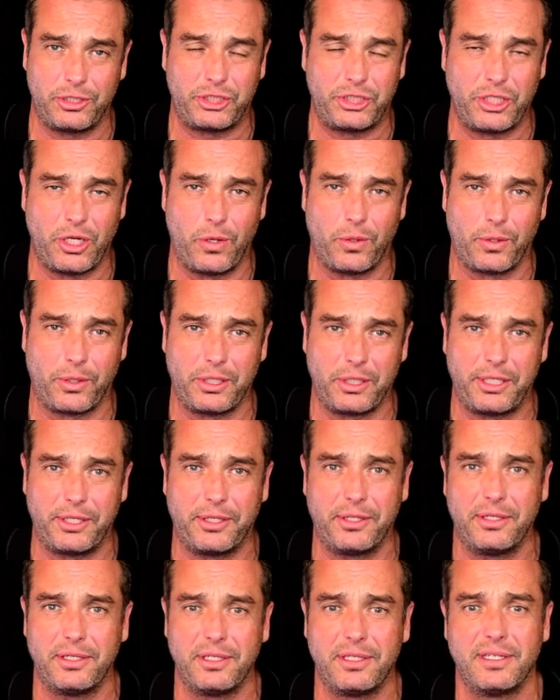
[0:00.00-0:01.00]
show
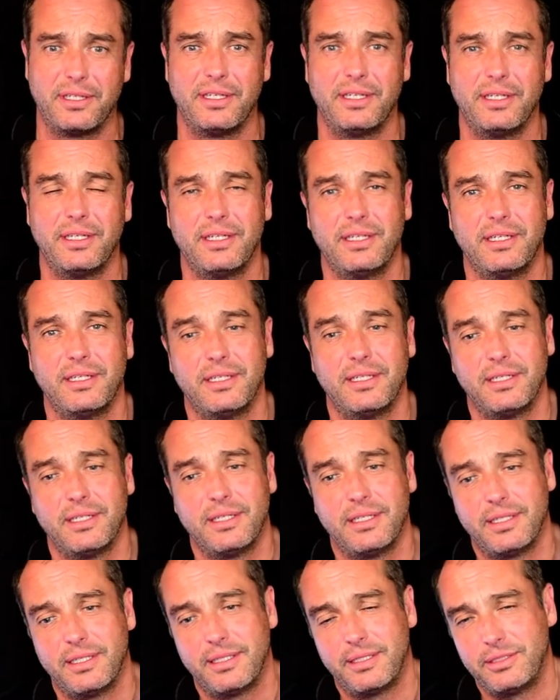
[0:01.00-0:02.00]
earlier.
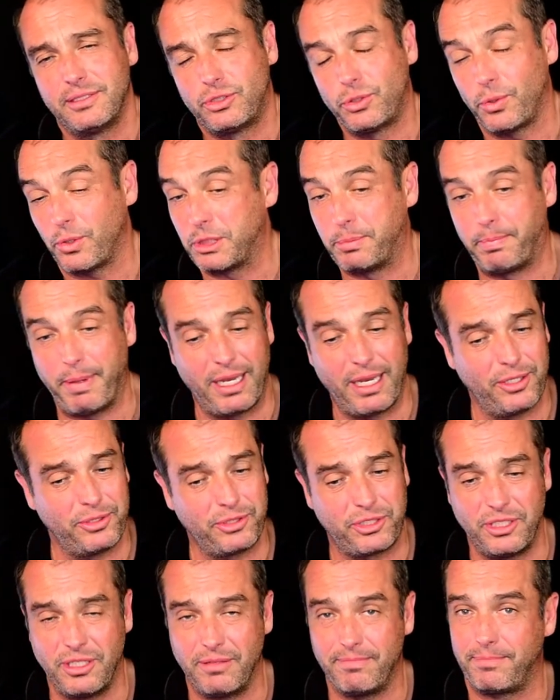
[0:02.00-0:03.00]
George
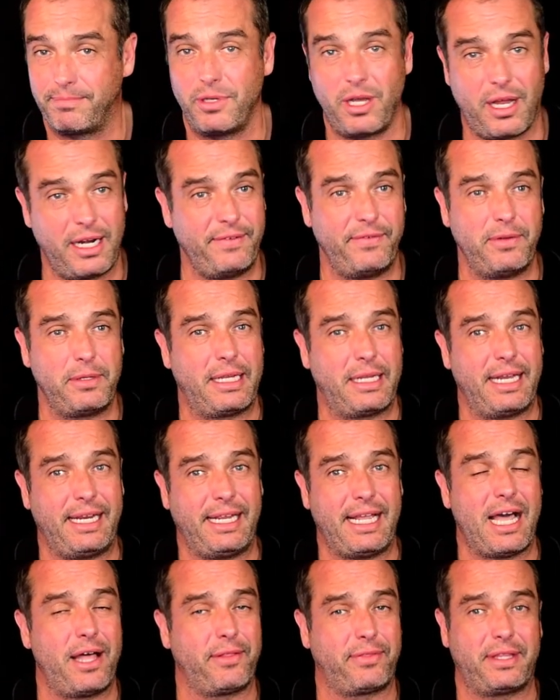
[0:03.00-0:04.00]
Bellows not even getting
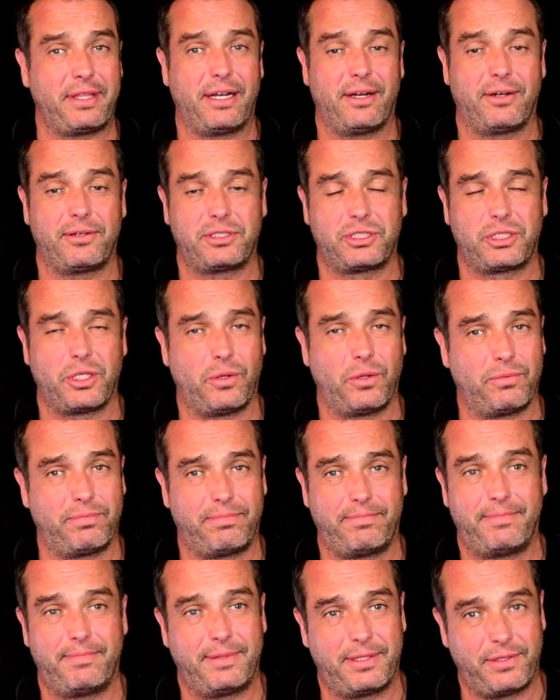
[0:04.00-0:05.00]
out there, so
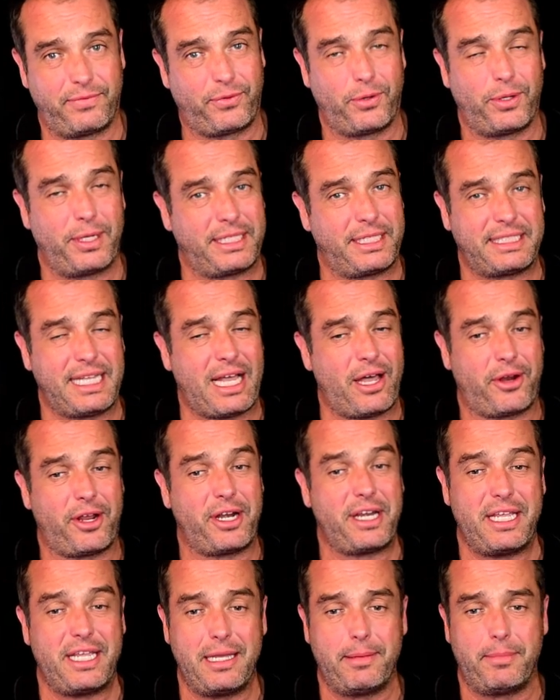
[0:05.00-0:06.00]
the verdict's out on
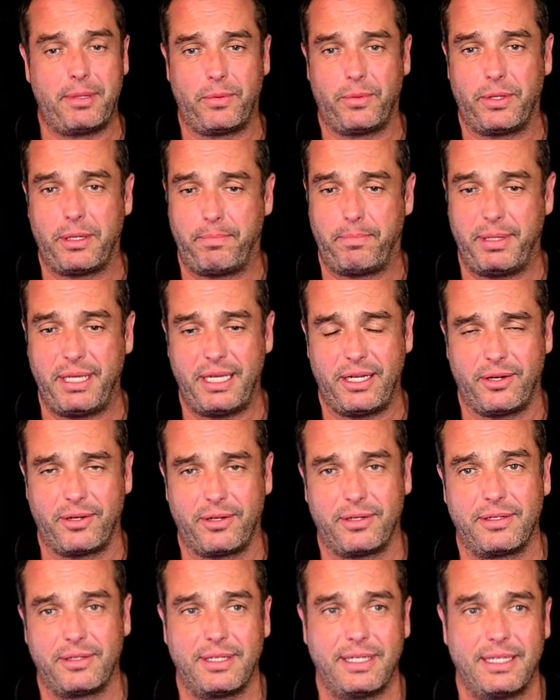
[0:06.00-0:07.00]
him, it would
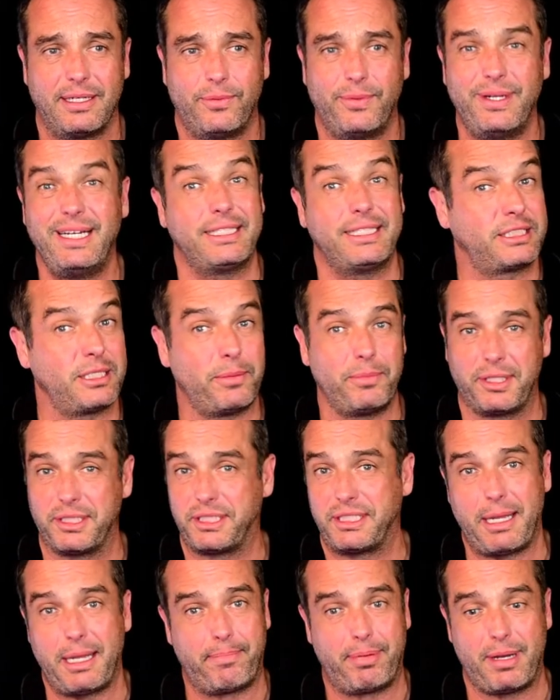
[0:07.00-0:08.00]
appear. We need someone to
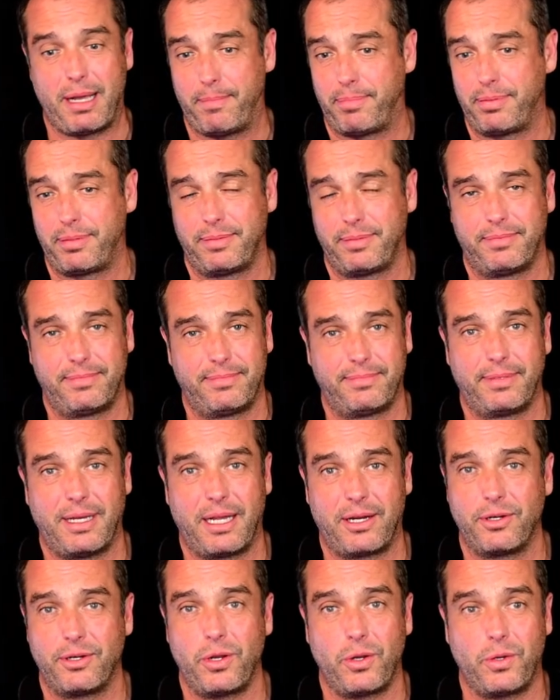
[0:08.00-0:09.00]
step up. I
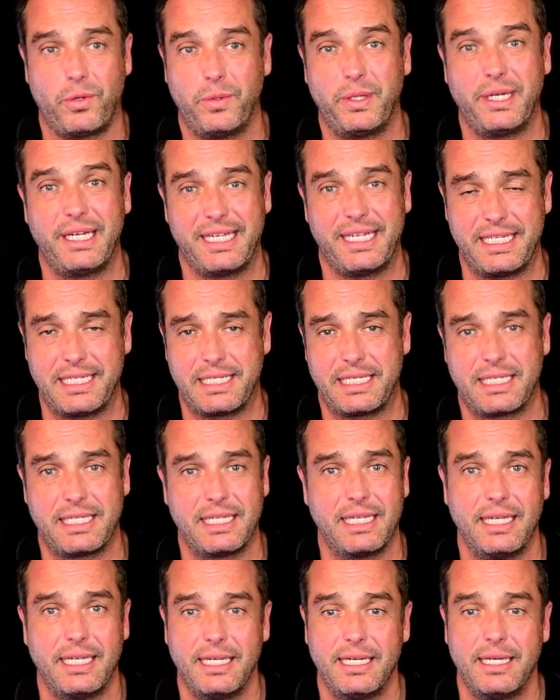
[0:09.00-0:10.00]
don't know who it is,
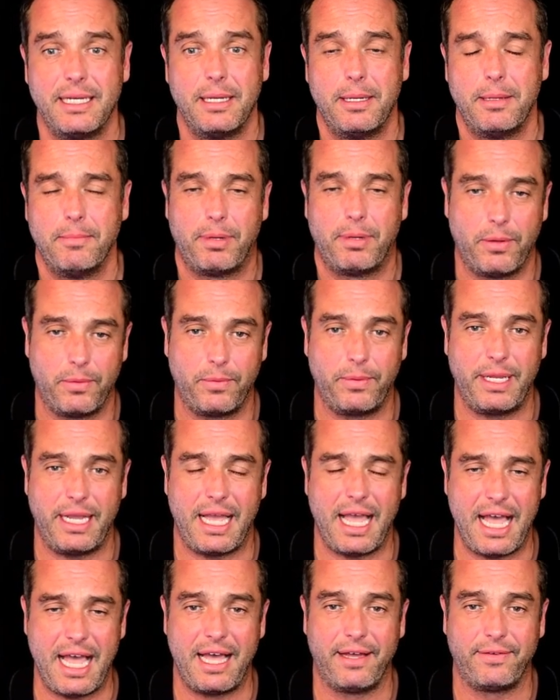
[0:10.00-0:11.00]
but we
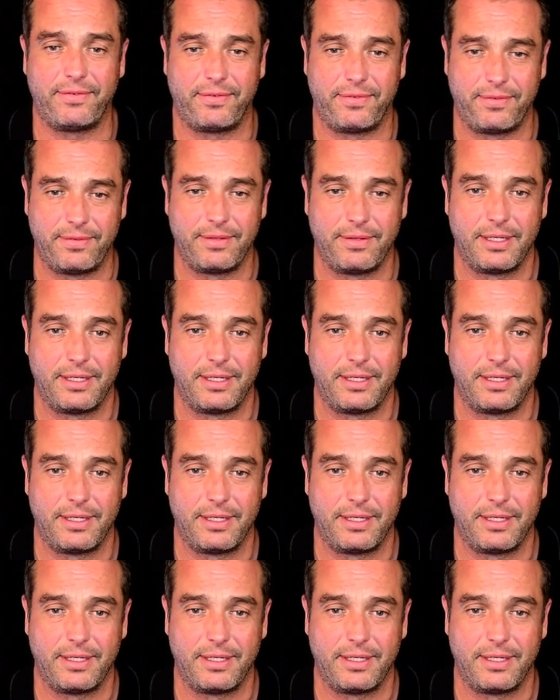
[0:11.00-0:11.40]
have